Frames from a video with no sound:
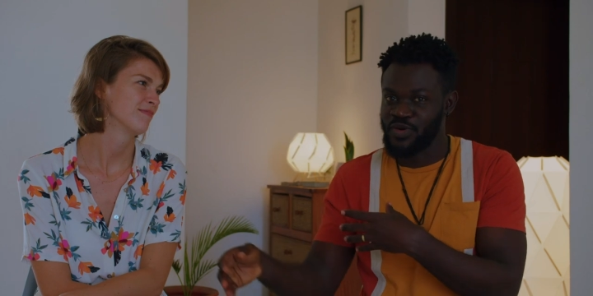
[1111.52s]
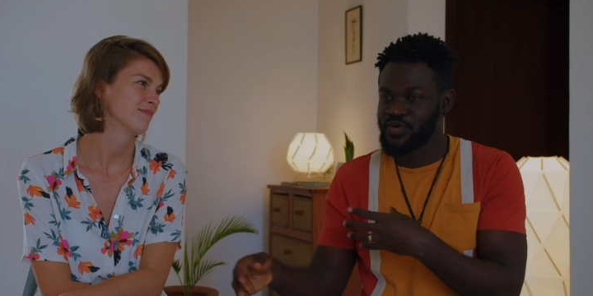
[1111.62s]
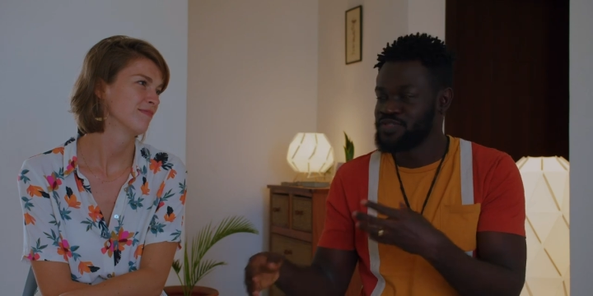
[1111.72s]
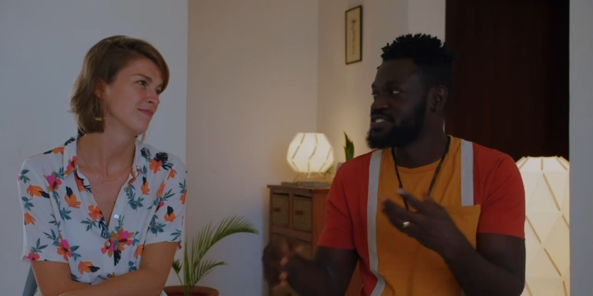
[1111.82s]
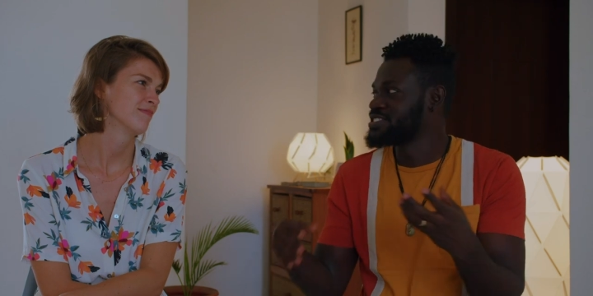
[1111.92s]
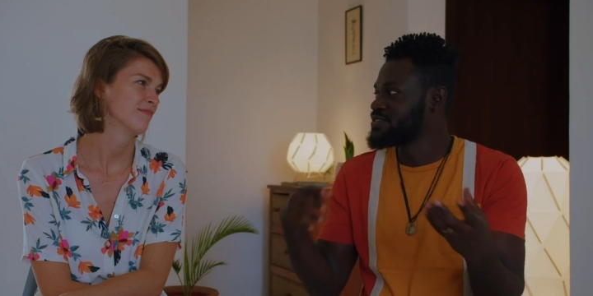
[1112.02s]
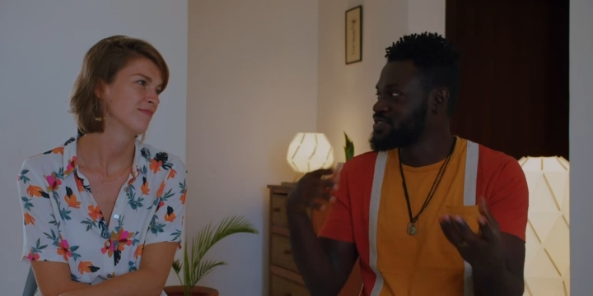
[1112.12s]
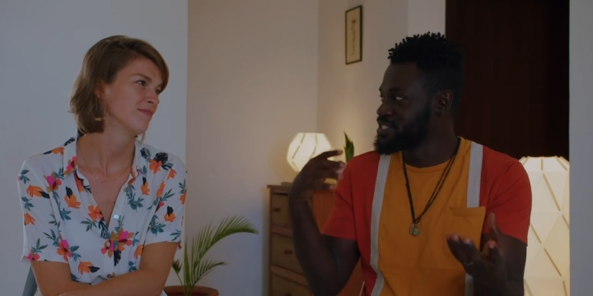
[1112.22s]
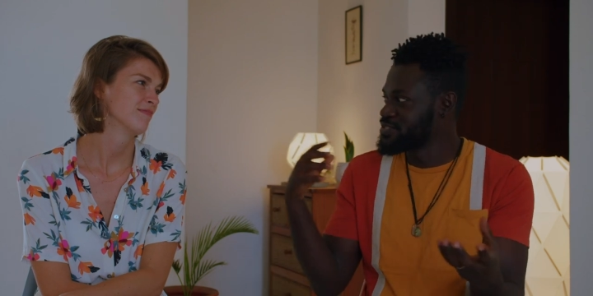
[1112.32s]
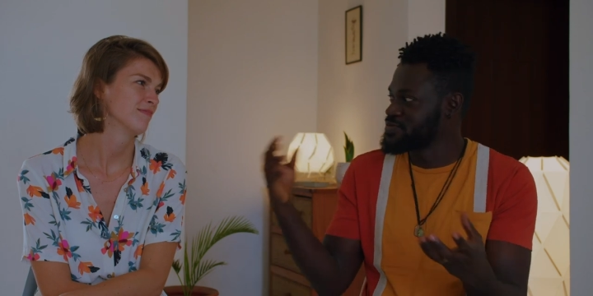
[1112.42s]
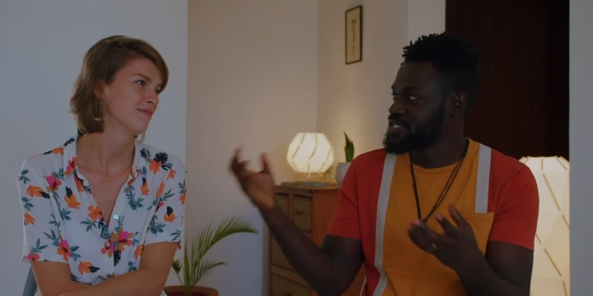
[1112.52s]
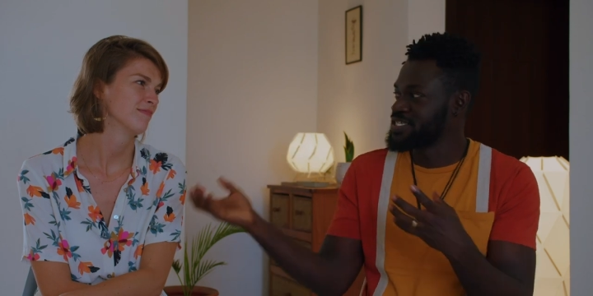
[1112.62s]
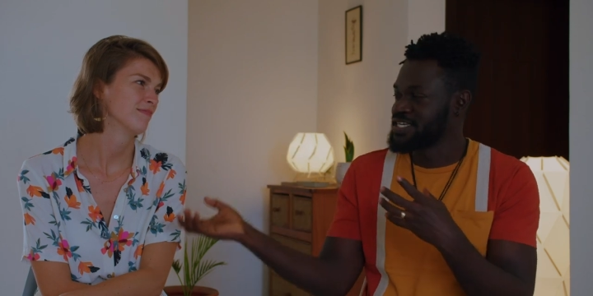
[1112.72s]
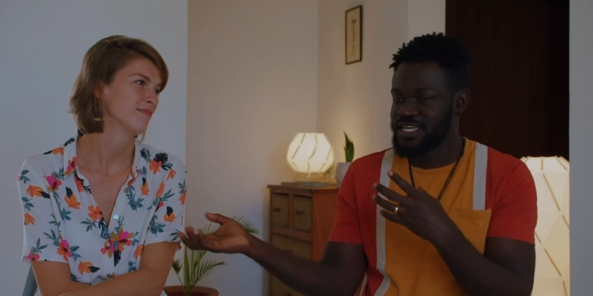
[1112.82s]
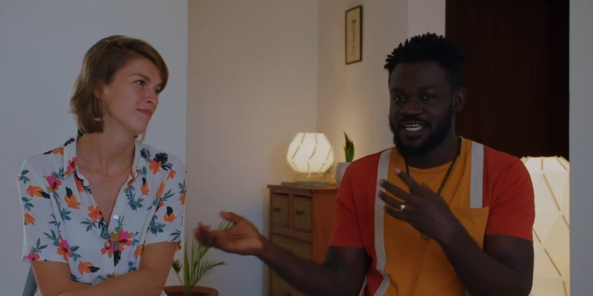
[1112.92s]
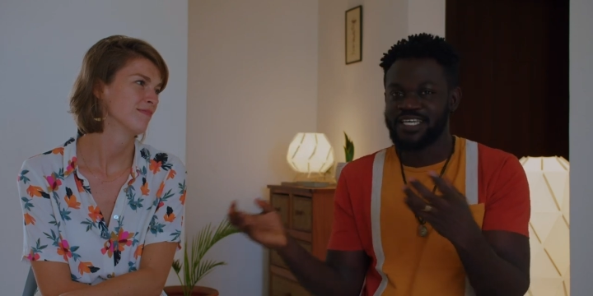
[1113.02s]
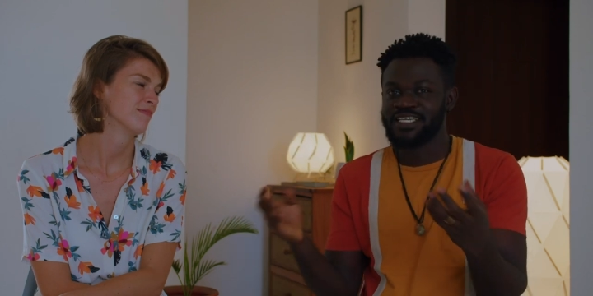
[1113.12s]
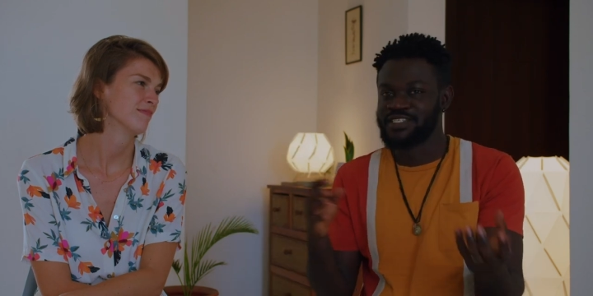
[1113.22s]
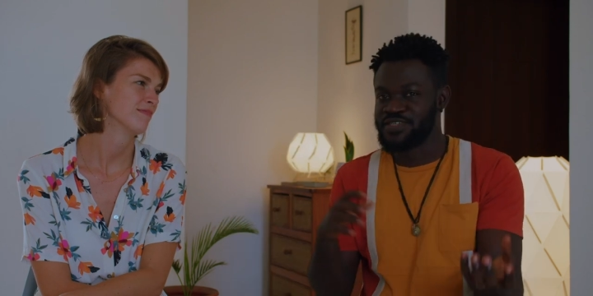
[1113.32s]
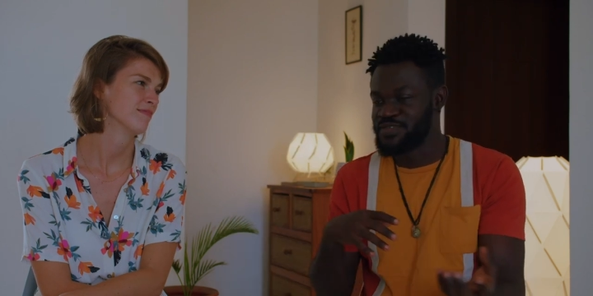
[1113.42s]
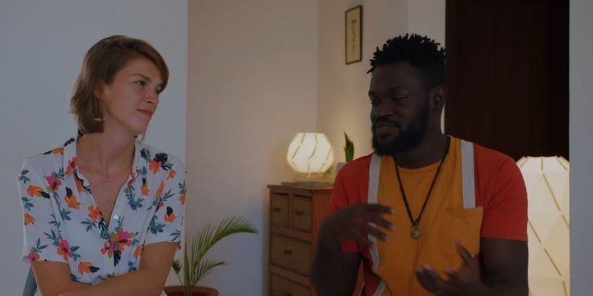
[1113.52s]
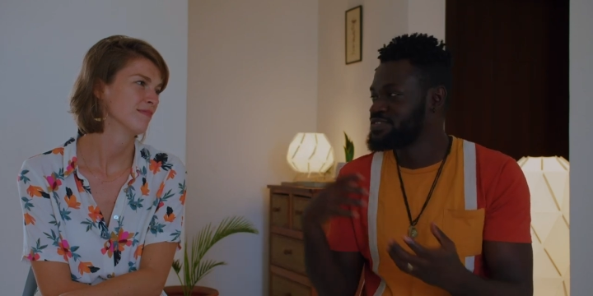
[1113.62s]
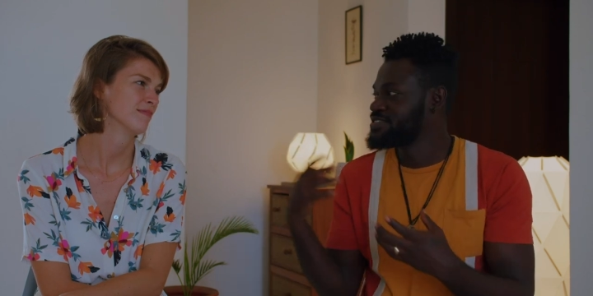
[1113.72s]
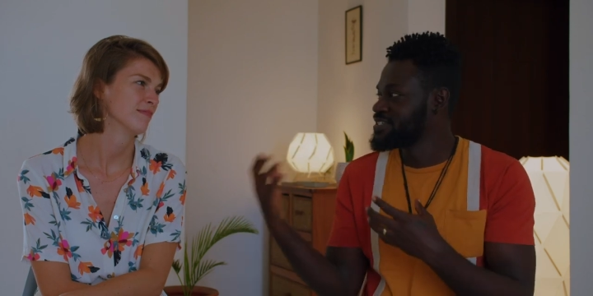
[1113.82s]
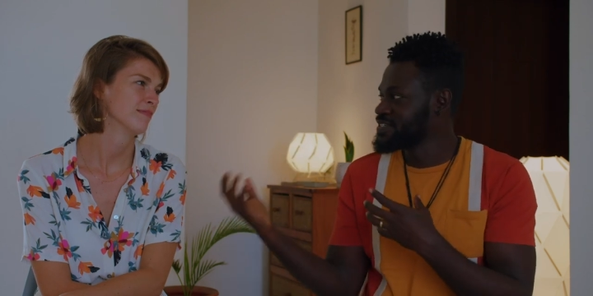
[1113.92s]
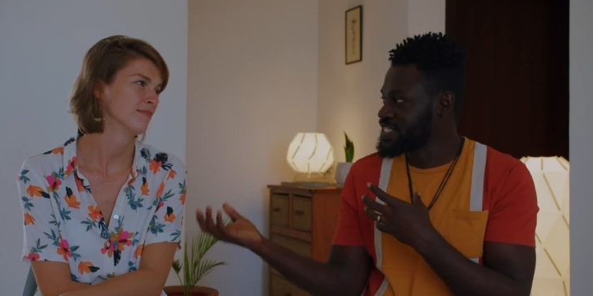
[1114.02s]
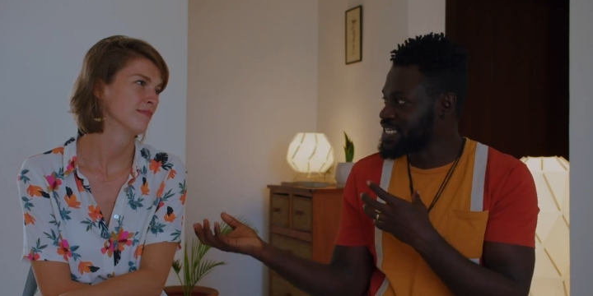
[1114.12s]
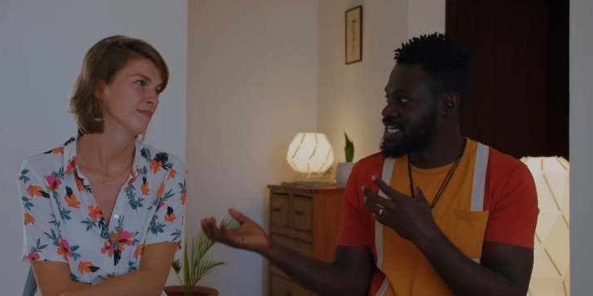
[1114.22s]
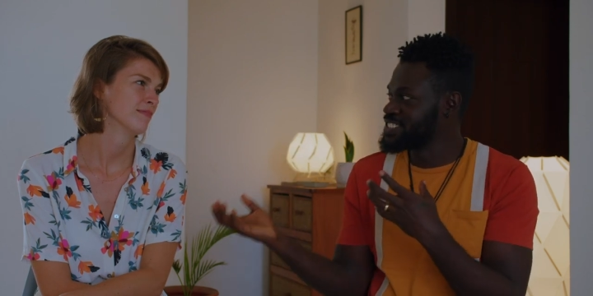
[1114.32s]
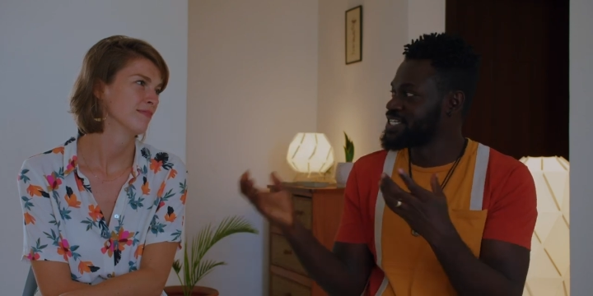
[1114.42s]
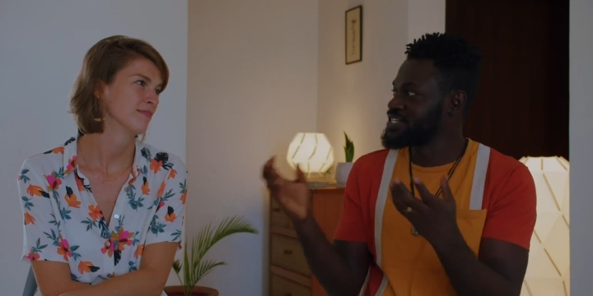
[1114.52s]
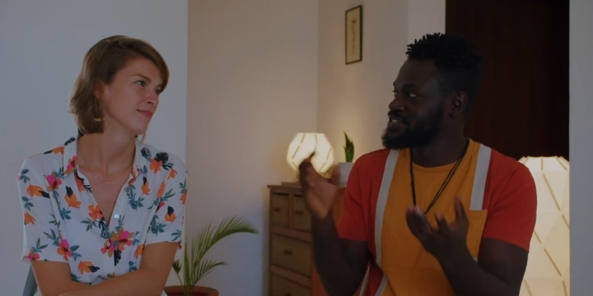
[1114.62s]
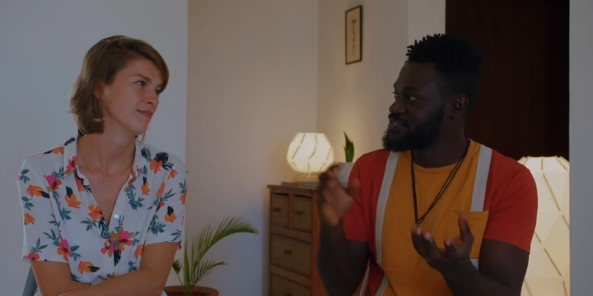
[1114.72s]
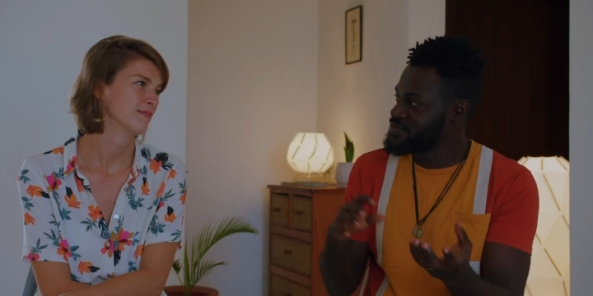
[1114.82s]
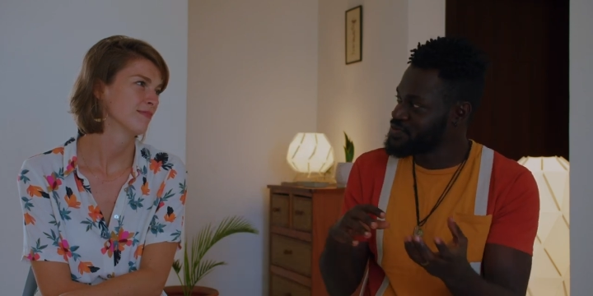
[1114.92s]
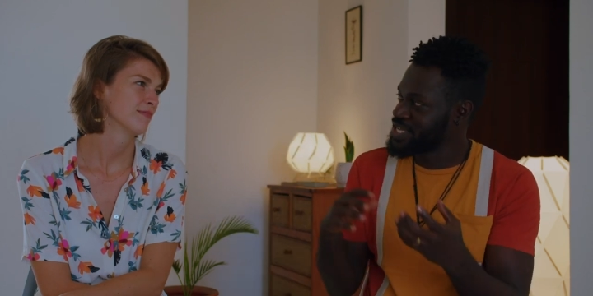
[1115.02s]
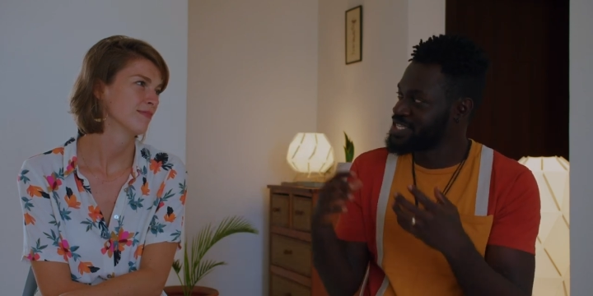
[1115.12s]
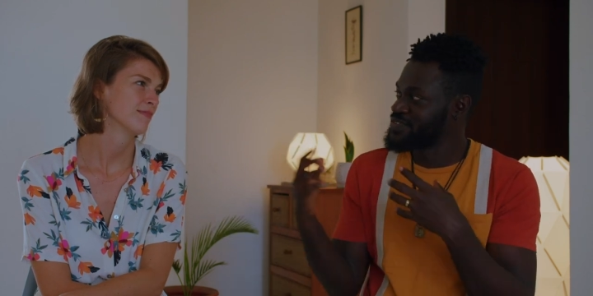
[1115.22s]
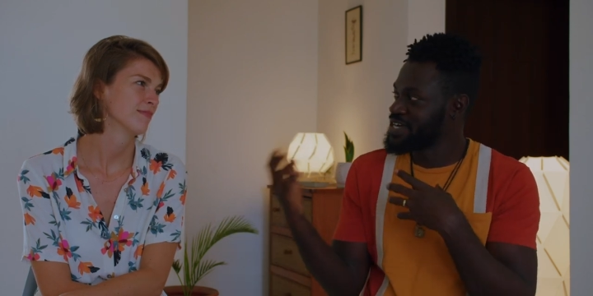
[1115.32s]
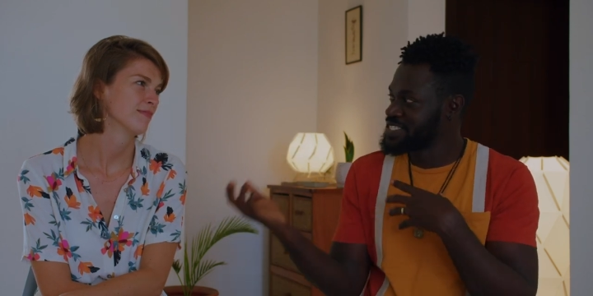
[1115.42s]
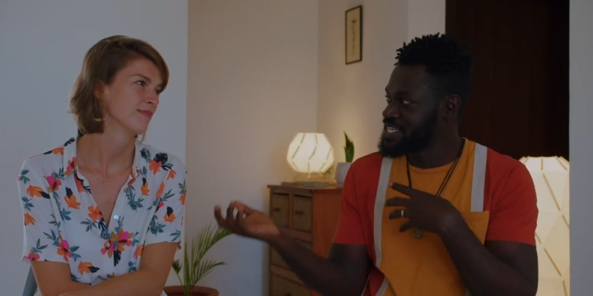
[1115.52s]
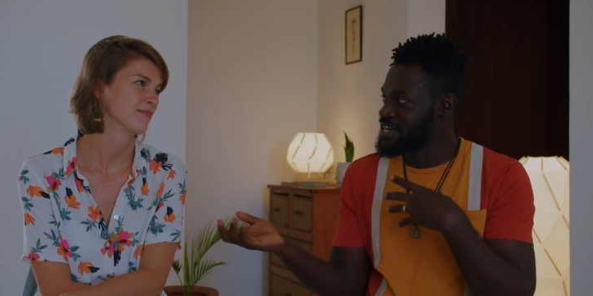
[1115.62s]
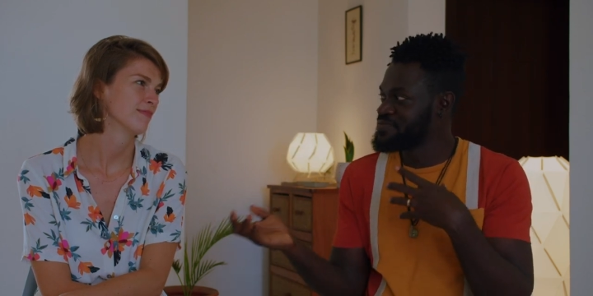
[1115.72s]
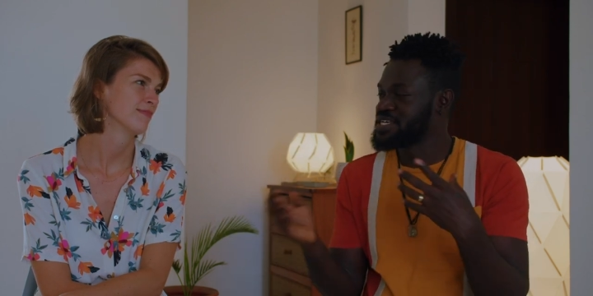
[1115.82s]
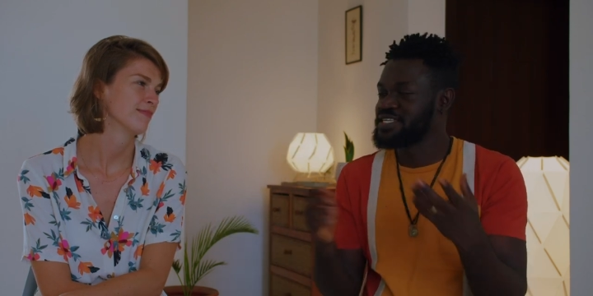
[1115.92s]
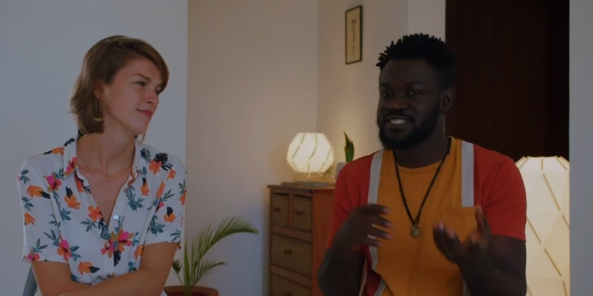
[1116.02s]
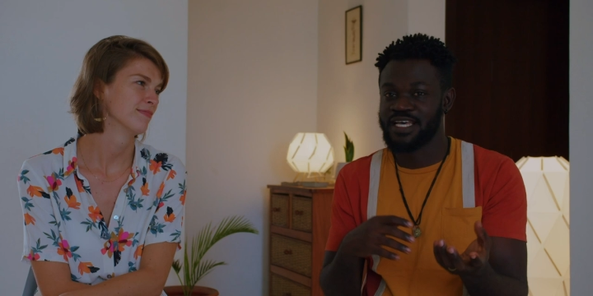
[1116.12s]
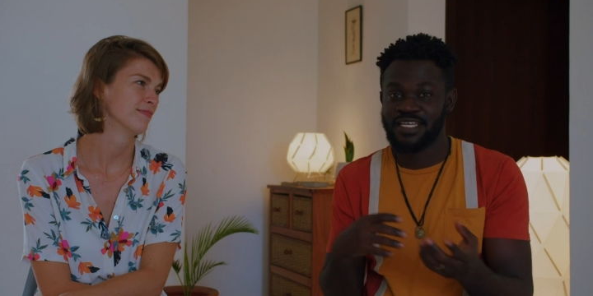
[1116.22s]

Speaker 1: go, you still need to be, you know, gauging when the right time is.